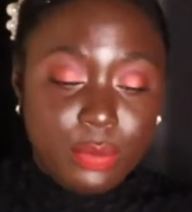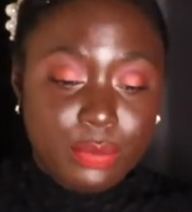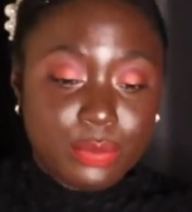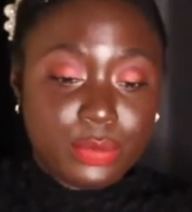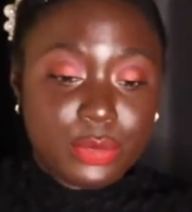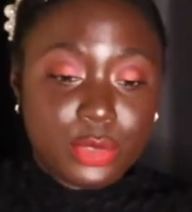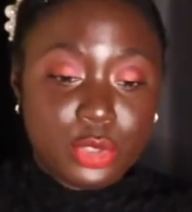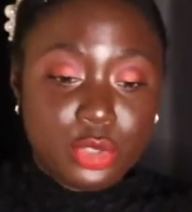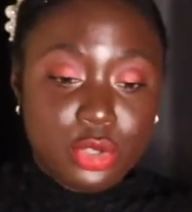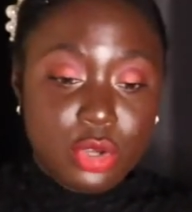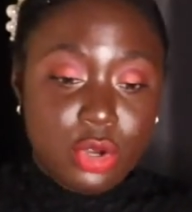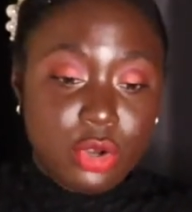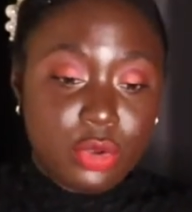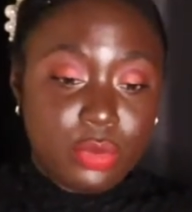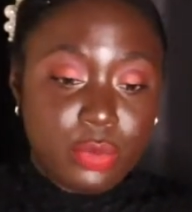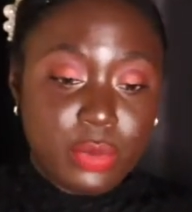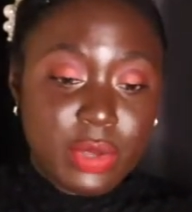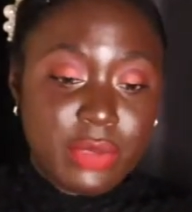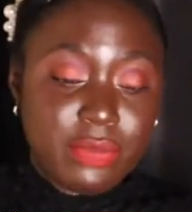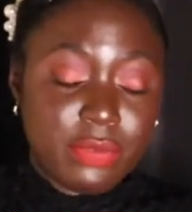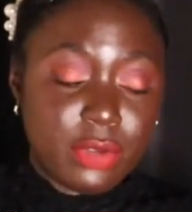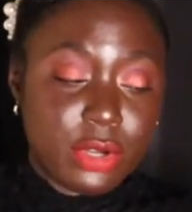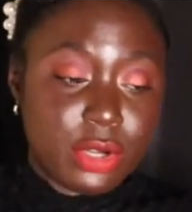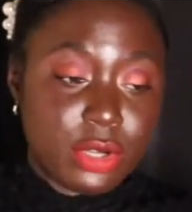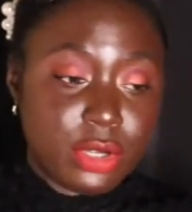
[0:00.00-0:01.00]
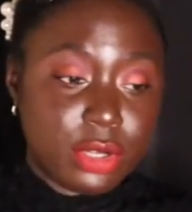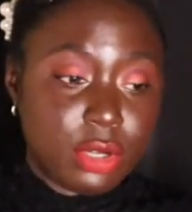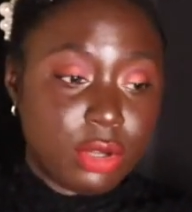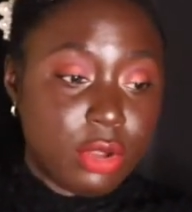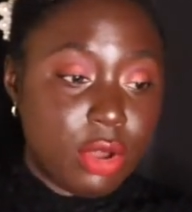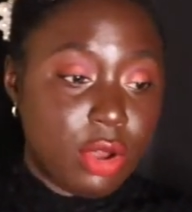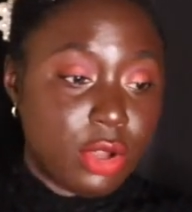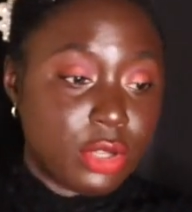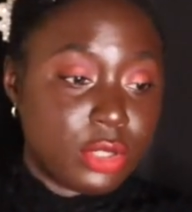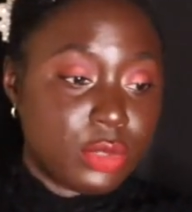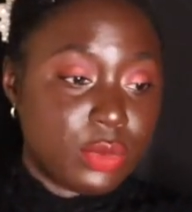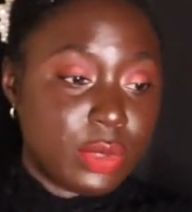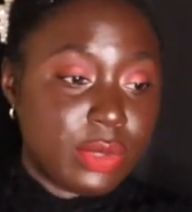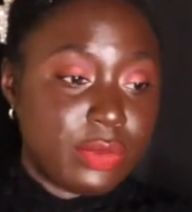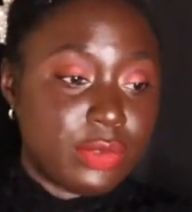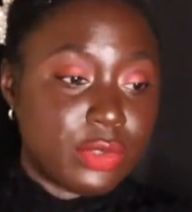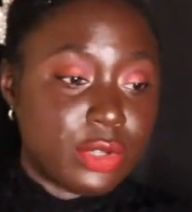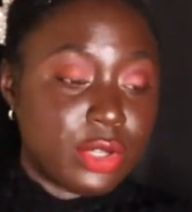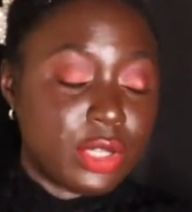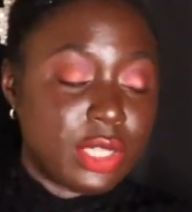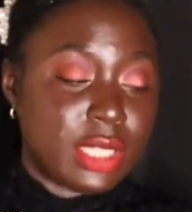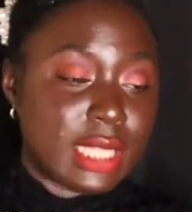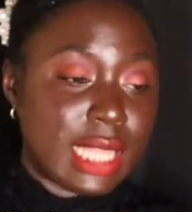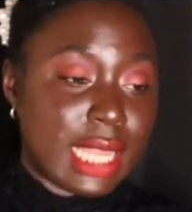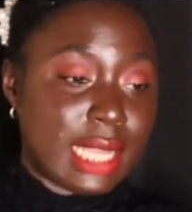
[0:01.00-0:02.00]
So we've learned a lot. We've
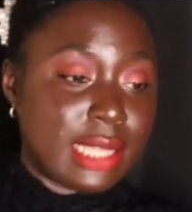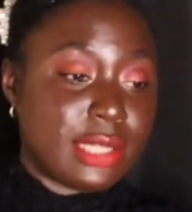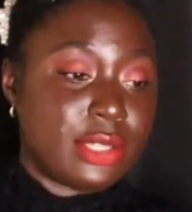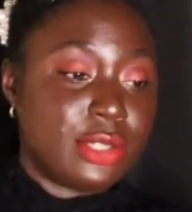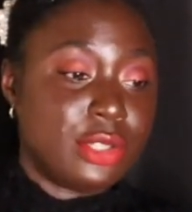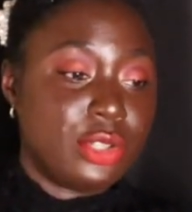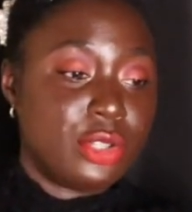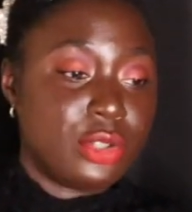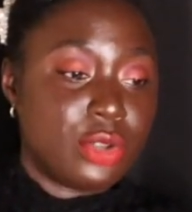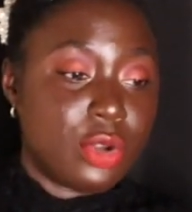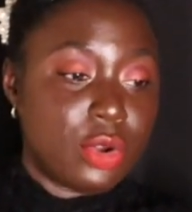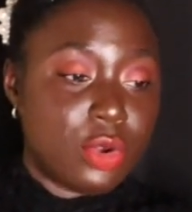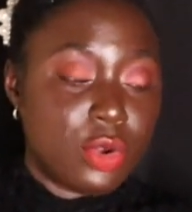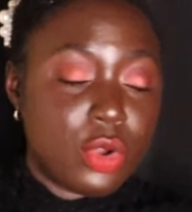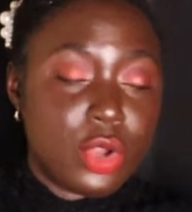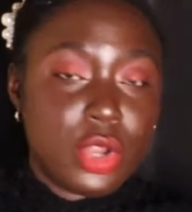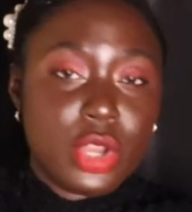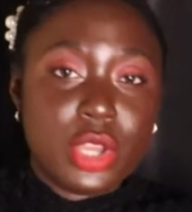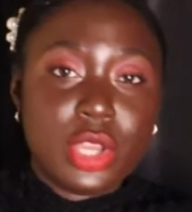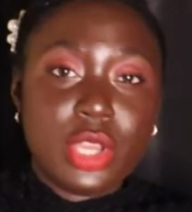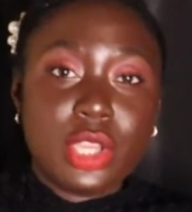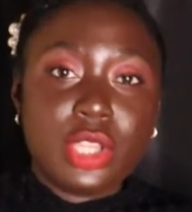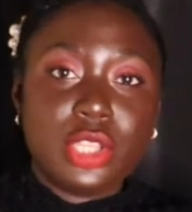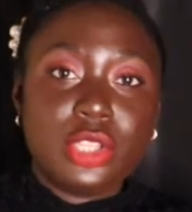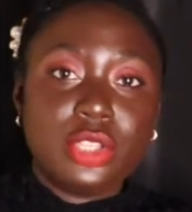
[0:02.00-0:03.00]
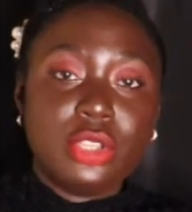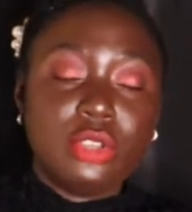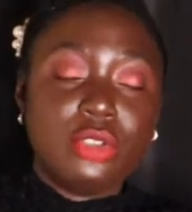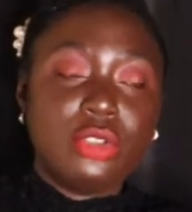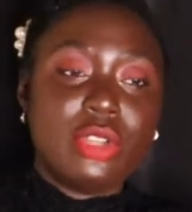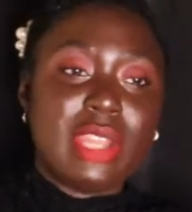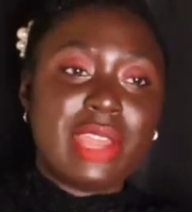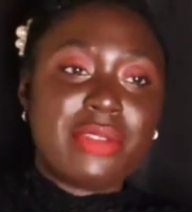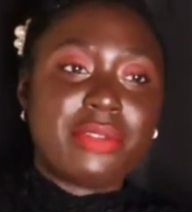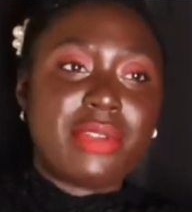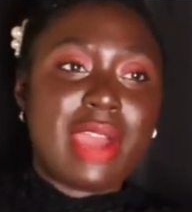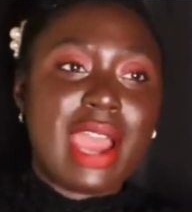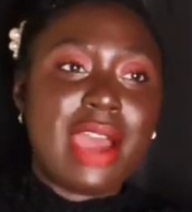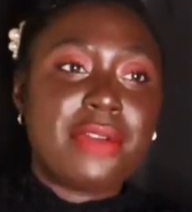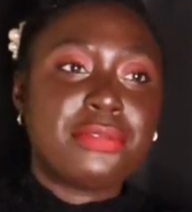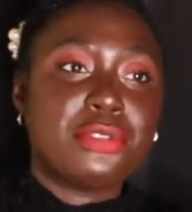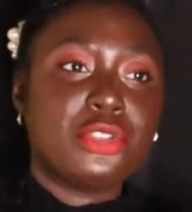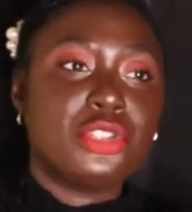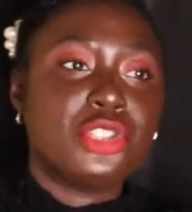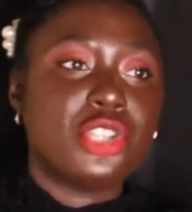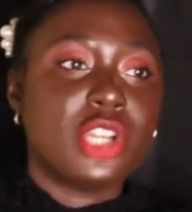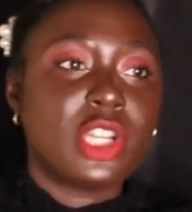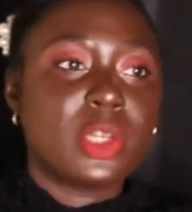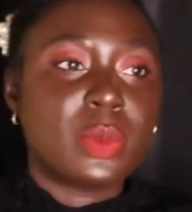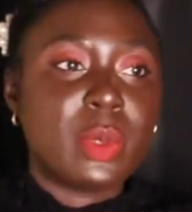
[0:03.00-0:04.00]
learned that, you know, you never have to
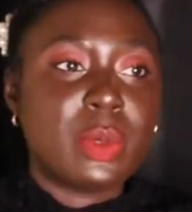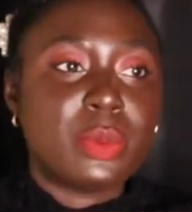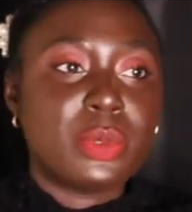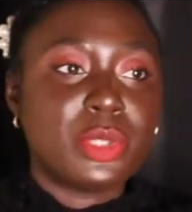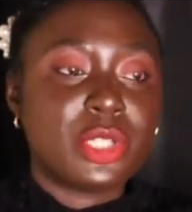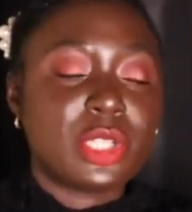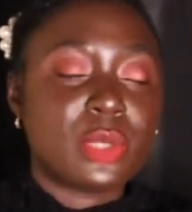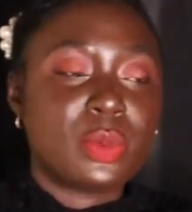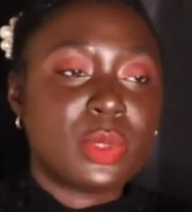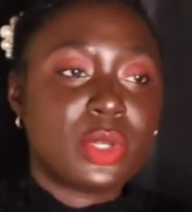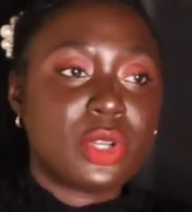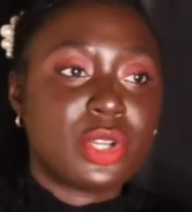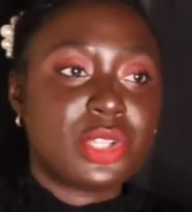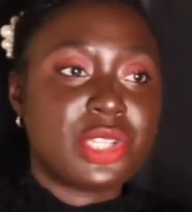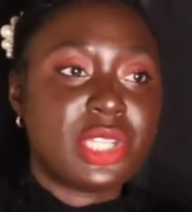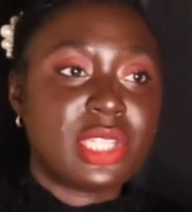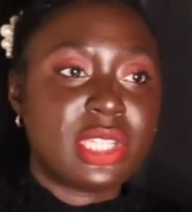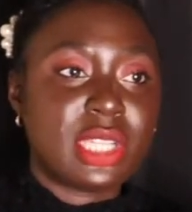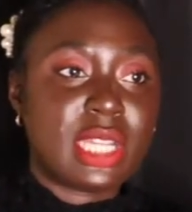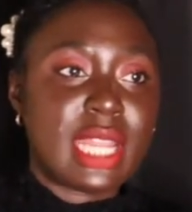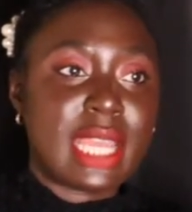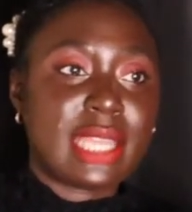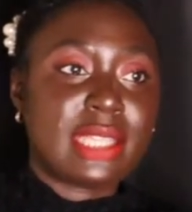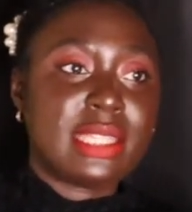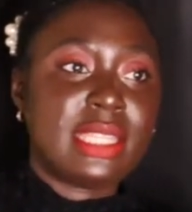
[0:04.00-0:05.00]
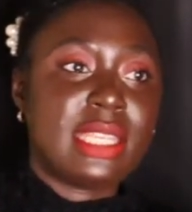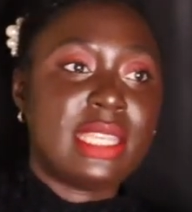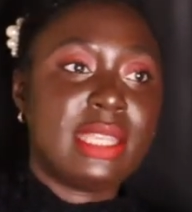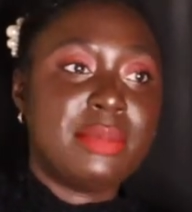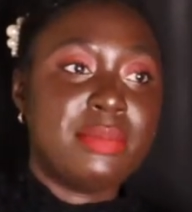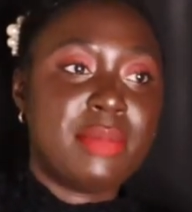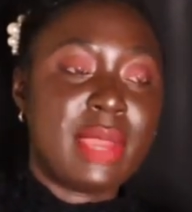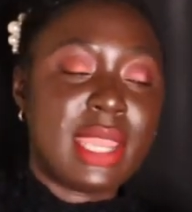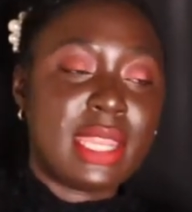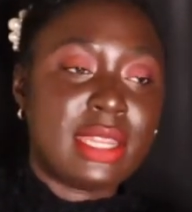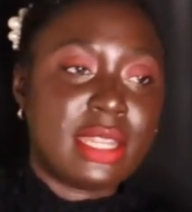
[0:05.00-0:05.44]
judge people just because she's an ex-inmate.